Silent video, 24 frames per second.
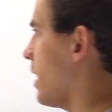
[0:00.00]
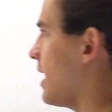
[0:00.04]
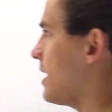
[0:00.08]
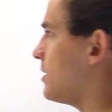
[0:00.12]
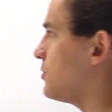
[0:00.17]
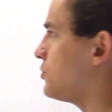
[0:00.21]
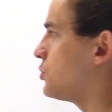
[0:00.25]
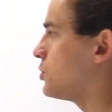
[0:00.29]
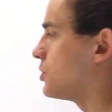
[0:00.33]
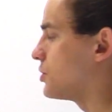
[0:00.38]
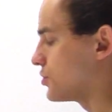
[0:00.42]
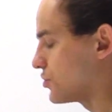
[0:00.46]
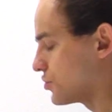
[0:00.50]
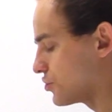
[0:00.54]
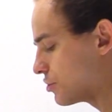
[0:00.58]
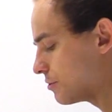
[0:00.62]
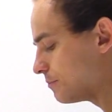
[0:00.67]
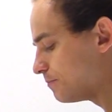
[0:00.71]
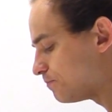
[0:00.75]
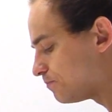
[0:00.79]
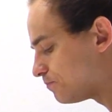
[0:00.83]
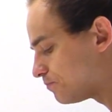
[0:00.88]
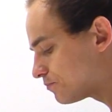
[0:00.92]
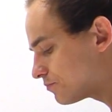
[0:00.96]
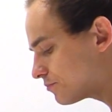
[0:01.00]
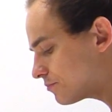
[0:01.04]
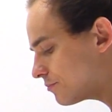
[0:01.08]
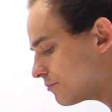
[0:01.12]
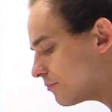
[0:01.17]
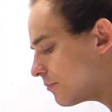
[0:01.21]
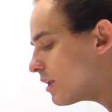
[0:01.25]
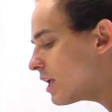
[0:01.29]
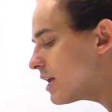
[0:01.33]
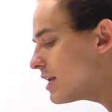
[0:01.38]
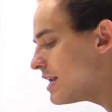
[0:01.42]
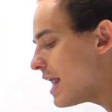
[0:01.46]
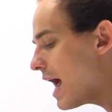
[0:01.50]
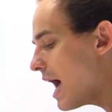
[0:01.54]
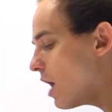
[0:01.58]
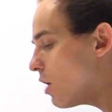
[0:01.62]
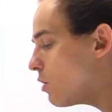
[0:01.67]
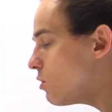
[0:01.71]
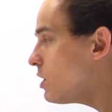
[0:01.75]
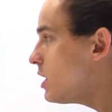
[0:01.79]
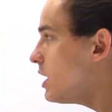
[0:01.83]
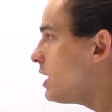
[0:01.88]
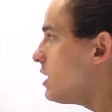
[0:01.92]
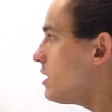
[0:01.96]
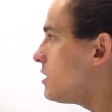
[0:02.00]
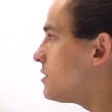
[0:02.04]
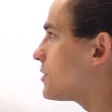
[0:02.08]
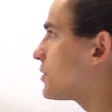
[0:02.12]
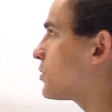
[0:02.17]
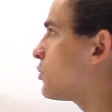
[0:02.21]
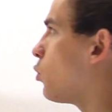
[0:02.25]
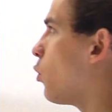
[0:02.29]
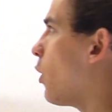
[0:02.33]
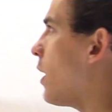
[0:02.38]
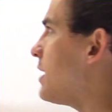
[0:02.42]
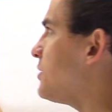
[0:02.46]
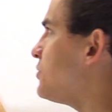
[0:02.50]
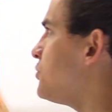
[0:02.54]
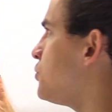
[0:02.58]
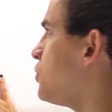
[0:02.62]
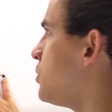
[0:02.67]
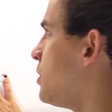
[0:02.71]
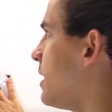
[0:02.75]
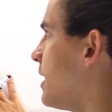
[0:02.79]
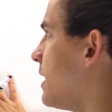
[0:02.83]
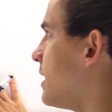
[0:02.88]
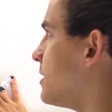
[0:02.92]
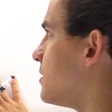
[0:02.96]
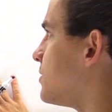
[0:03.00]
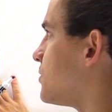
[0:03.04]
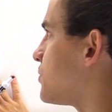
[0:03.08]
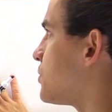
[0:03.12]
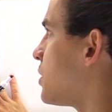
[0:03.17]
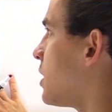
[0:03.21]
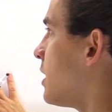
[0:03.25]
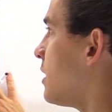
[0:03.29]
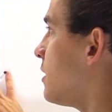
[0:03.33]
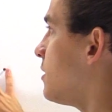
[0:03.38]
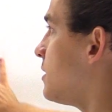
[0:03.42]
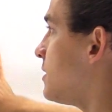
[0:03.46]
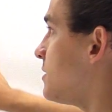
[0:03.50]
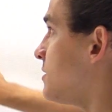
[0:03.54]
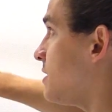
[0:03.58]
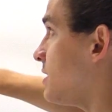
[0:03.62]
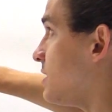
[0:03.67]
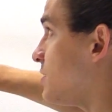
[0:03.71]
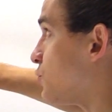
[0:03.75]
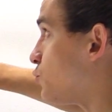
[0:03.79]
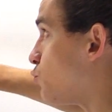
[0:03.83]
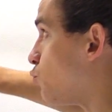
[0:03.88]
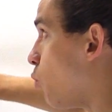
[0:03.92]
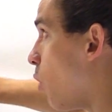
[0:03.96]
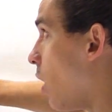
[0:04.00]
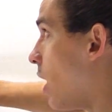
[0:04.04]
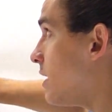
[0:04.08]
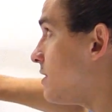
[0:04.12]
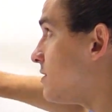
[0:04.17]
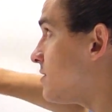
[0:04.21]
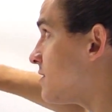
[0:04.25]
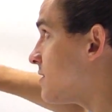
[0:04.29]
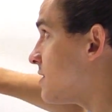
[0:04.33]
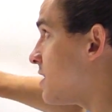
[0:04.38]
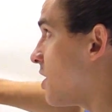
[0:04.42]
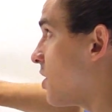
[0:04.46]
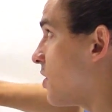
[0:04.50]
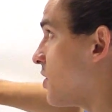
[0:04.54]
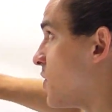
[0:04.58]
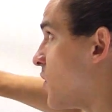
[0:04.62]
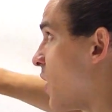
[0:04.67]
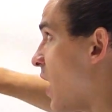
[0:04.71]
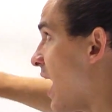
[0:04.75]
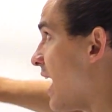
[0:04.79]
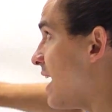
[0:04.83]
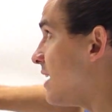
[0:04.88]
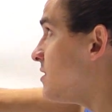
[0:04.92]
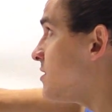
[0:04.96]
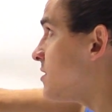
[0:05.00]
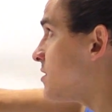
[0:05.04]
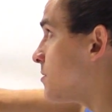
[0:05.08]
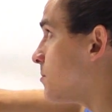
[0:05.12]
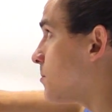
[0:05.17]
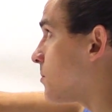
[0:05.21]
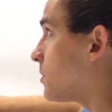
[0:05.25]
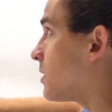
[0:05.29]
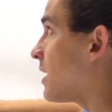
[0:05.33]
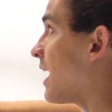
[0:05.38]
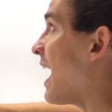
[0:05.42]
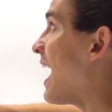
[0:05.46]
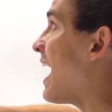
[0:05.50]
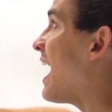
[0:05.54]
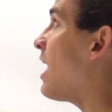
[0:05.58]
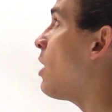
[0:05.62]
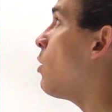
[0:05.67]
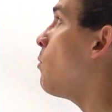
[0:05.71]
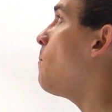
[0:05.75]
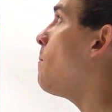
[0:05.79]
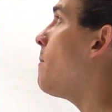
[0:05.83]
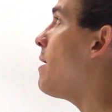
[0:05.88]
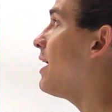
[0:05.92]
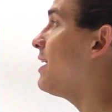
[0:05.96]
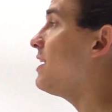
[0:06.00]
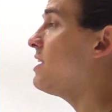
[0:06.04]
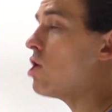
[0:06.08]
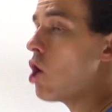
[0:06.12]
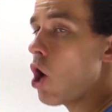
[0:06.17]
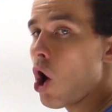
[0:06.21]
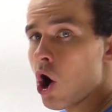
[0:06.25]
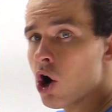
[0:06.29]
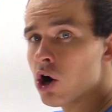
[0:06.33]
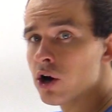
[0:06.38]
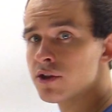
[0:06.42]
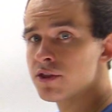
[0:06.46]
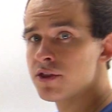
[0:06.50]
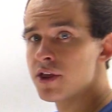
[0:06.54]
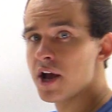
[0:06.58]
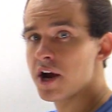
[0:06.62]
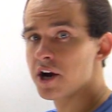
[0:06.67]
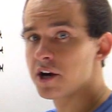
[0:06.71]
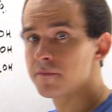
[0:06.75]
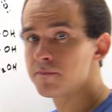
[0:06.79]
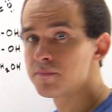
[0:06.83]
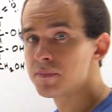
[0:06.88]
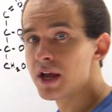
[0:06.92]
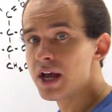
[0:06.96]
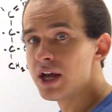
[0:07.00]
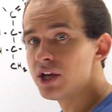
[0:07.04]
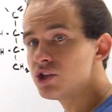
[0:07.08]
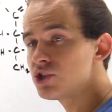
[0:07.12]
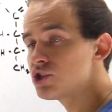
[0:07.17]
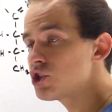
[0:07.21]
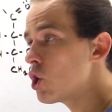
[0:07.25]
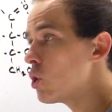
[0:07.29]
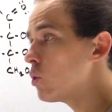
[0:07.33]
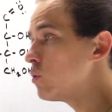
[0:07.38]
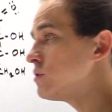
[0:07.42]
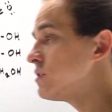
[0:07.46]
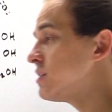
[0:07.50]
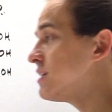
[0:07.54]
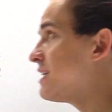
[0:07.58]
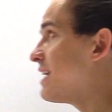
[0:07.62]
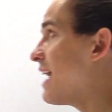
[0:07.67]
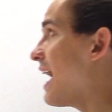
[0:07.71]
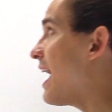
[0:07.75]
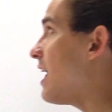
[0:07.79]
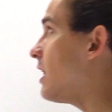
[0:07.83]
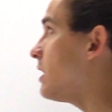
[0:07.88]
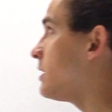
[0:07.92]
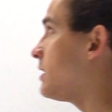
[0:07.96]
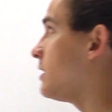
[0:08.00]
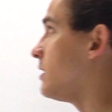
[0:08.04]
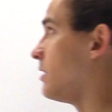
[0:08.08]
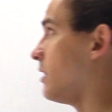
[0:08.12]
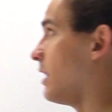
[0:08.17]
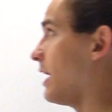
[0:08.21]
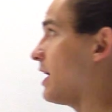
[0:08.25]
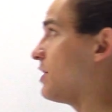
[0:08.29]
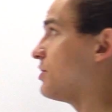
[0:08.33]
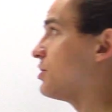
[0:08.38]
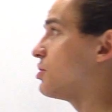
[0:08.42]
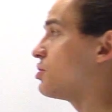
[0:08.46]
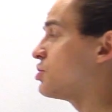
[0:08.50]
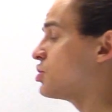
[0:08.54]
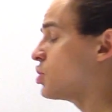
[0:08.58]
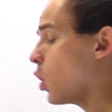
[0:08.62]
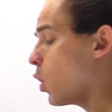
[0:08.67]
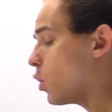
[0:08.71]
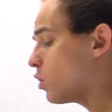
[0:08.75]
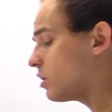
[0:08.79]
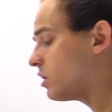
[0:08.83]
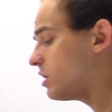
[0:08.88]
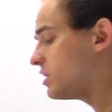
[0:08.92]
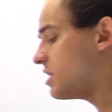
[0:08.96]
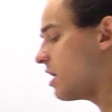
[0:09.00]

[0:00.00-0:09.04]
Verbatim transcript: Hs. Now, the question is, this is one stereoisomer, how many are there? So to calculate the total